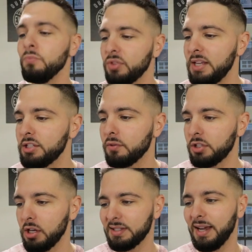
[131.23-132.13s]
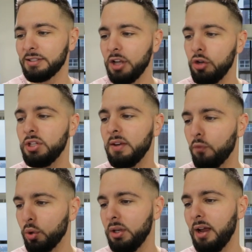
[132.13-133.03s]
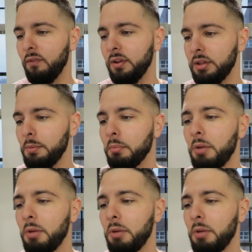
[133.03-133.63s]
Knees Over Toes Guys Coaching, $49.50 per